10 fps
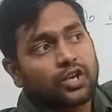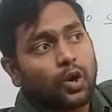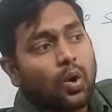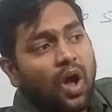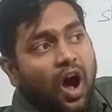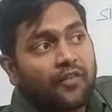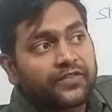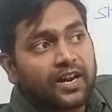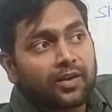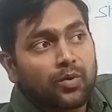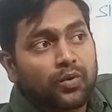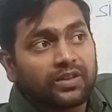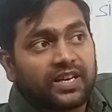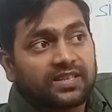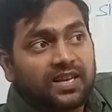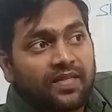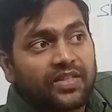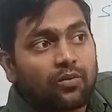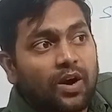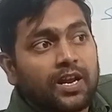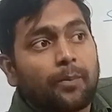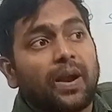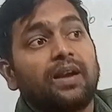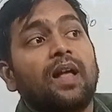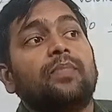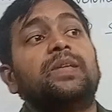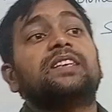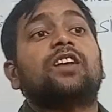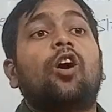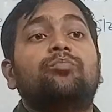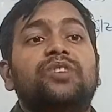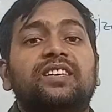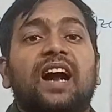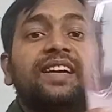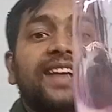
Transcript: So after removing this, then what happened? This object